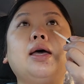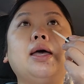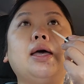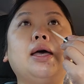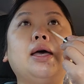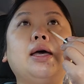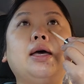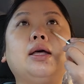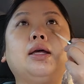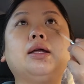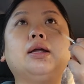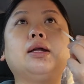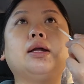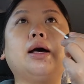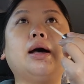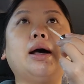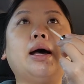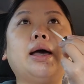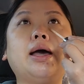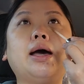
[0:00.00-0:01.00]
and
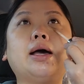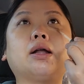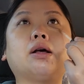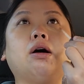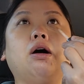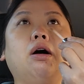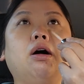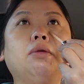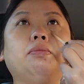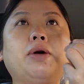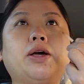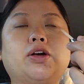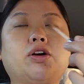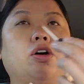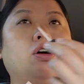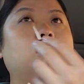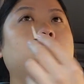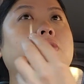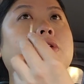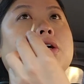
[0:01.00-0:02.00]
I had called my
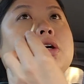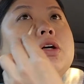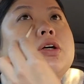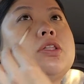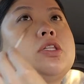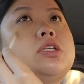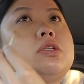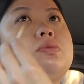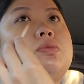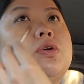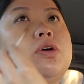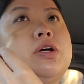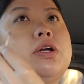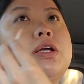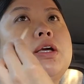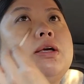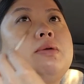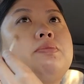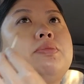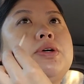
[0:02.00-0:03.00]
coworker this
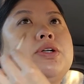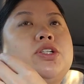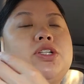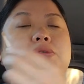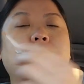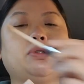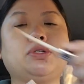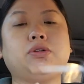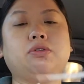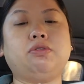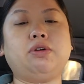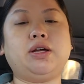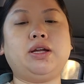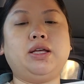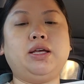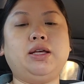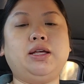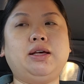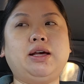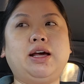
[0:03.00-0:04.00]
morning, but she was
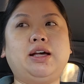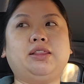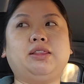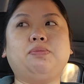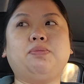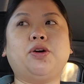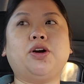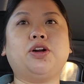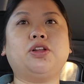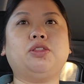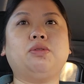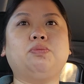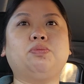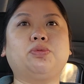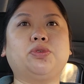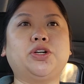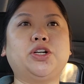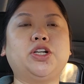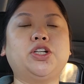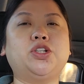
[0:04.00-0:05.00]
already at the part of the
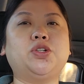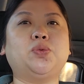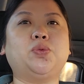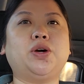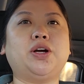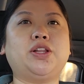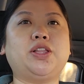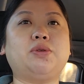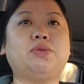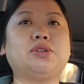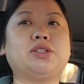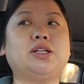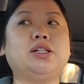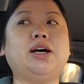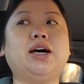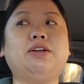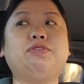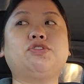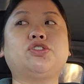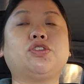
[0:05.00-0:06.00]
bridge where there was a
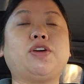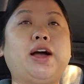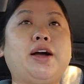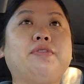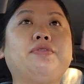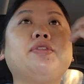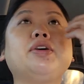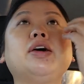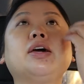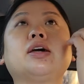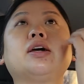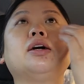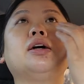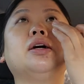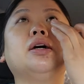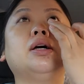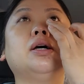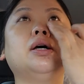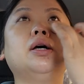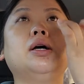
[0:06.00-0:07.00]
lot of traffic,
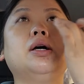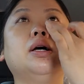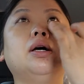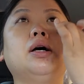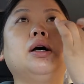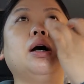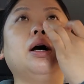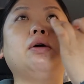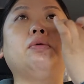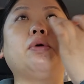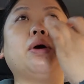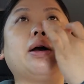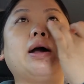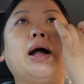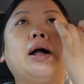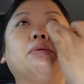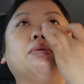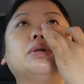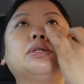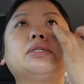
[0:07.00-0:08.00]
where
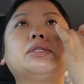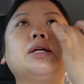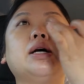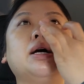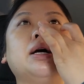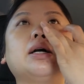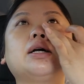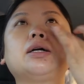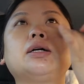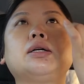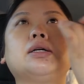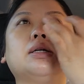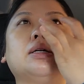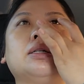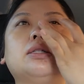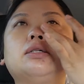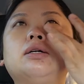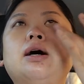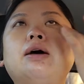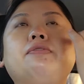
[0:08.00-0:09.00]
I was stuck.
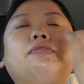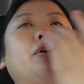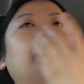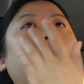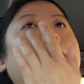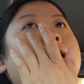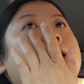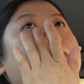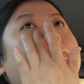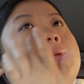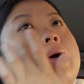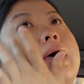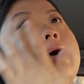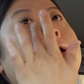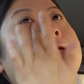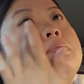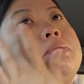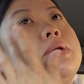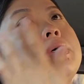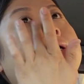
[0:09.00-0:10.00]
So I felt kind of
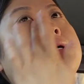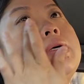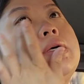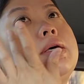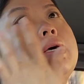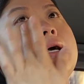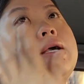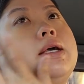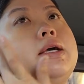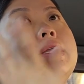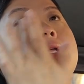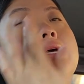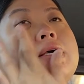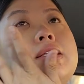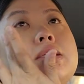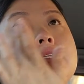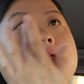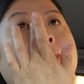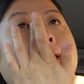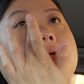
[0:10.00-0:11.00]
bad, but I couldn't
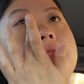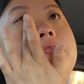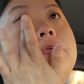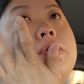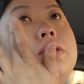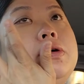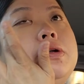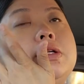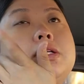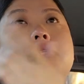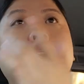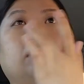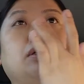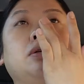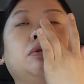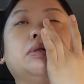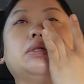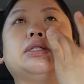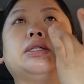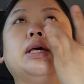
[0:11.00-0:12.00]
get to my phone until
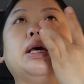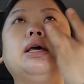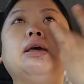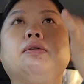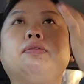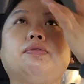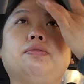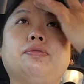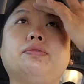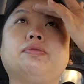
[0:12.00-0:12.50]
it was safe.